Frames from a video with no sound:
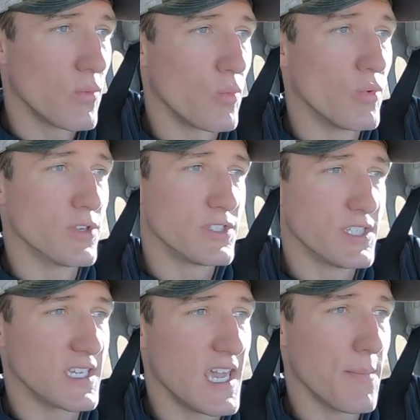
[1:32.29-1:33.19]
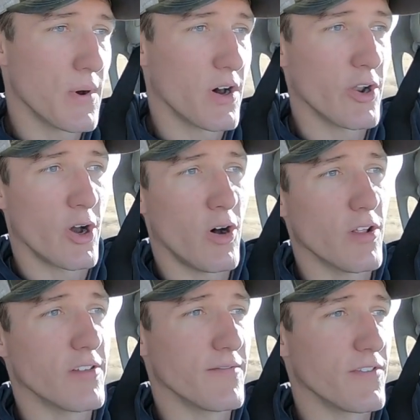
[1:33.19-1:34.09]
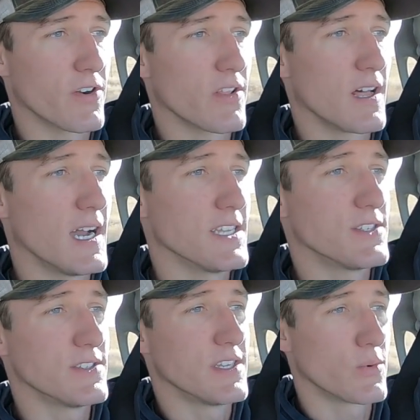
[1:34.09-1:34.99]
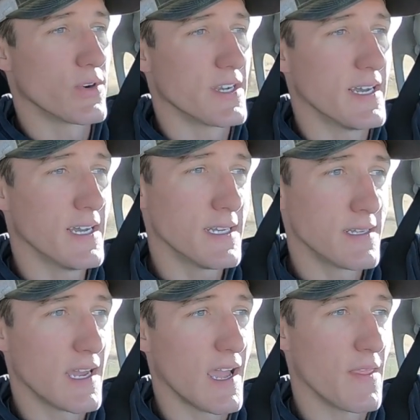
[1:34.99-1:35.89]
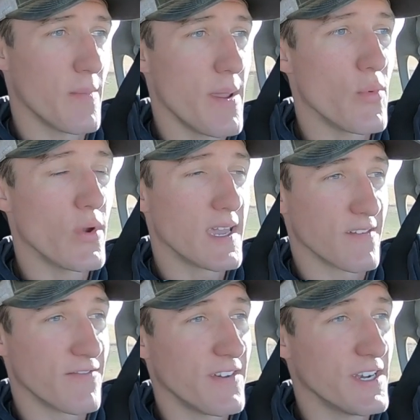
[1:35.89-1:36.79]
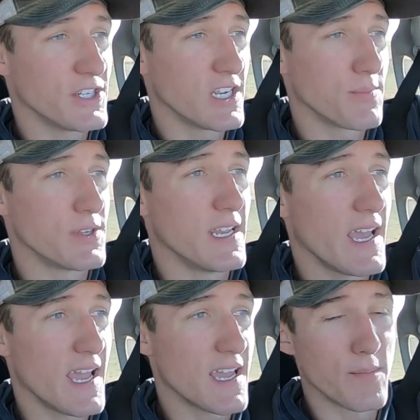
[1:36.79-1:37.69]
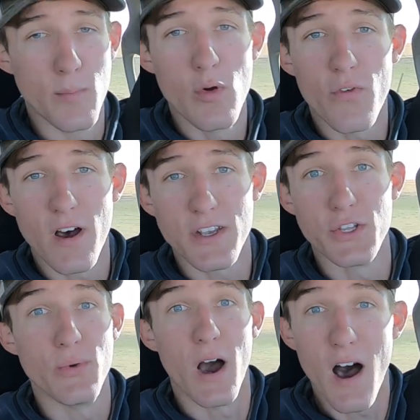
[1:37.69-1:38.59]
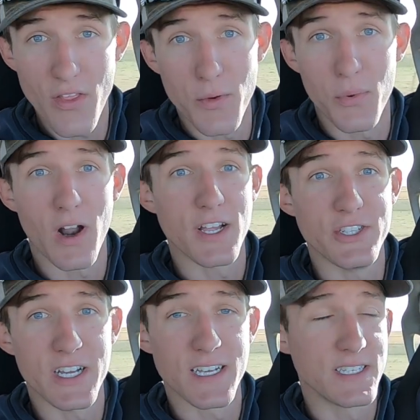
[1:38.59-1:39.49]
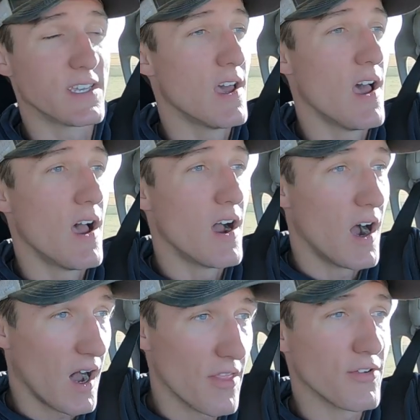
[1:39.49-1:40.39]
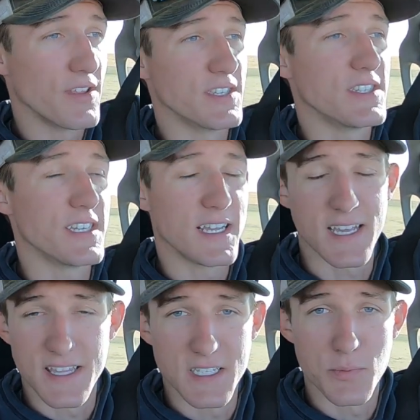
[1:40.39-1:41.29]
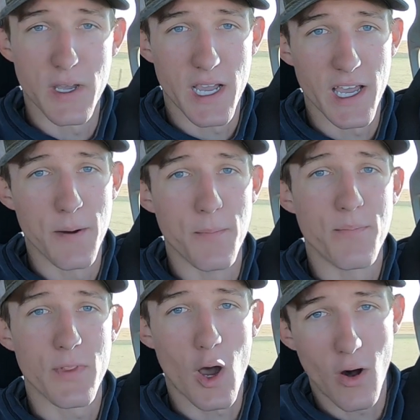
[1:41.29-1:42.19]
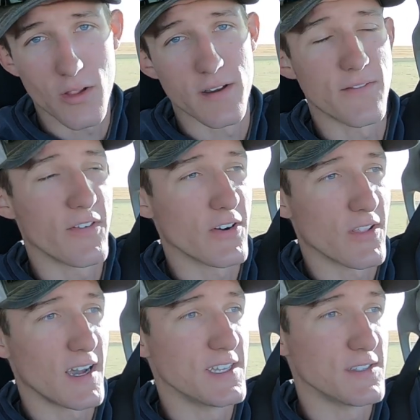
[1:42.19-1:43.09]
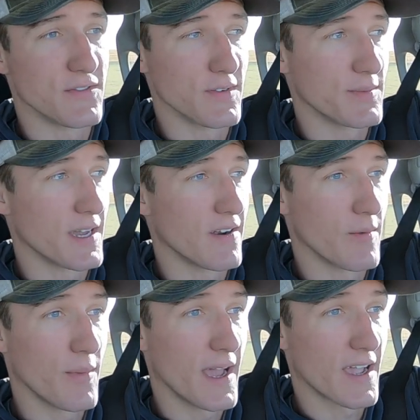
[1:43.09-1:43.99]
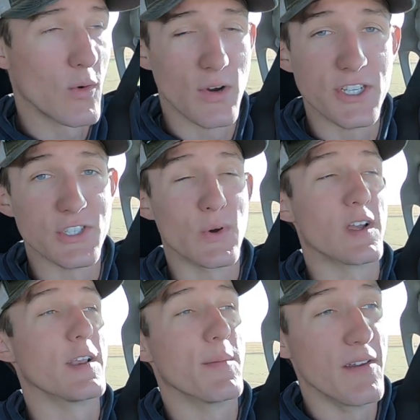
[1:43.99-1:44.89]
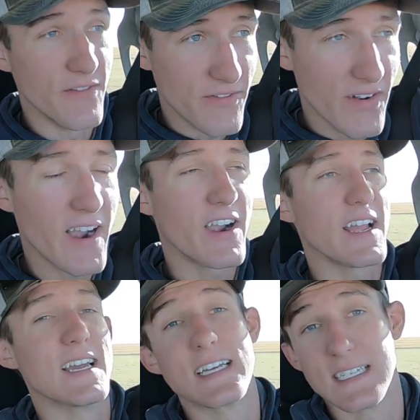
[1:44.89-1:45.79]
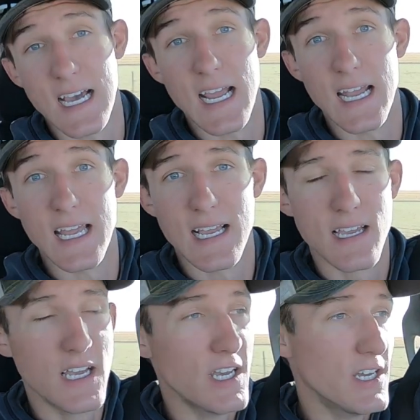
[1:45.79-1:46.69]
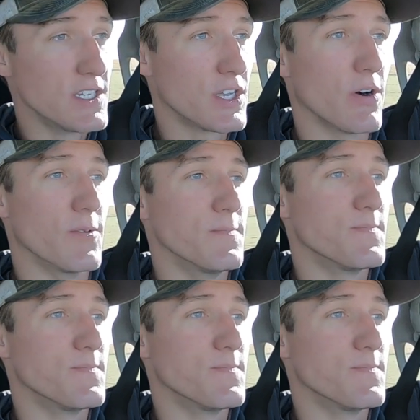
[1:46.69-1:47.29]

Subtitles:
we'll just keep on hauling fertilizer till we're done, and then maybe we can finish up today and move on to other projects other than sitting in this pickup hauling fertilizer from town and back, which is going to be very exciting. So